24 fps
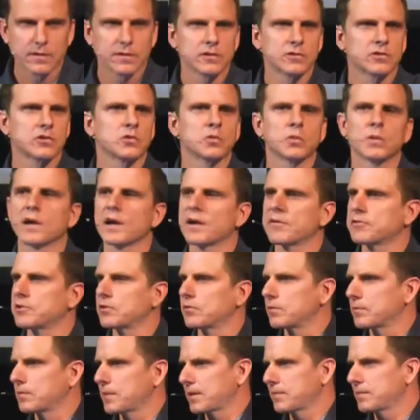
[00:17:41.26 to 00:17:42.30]
This is where I have to
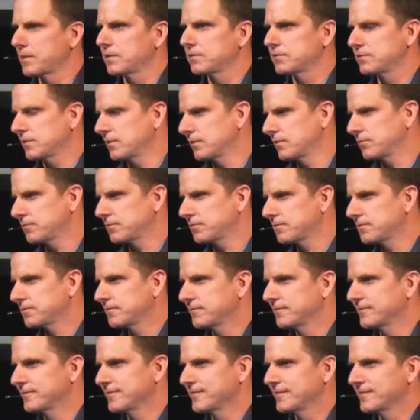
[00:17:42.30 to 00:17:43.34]
remind myself
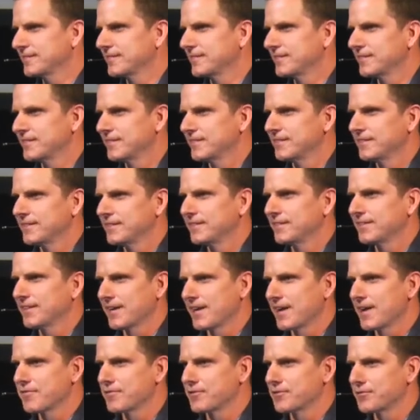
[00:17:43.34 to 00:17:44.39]
that I
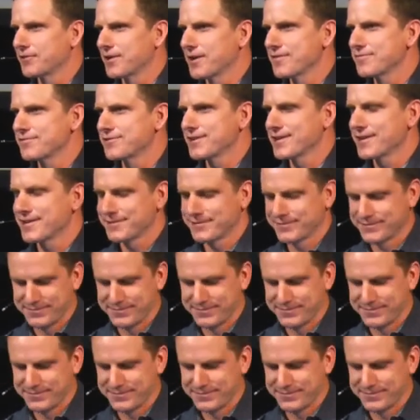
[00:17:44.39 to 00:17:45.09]
haven't arrived yet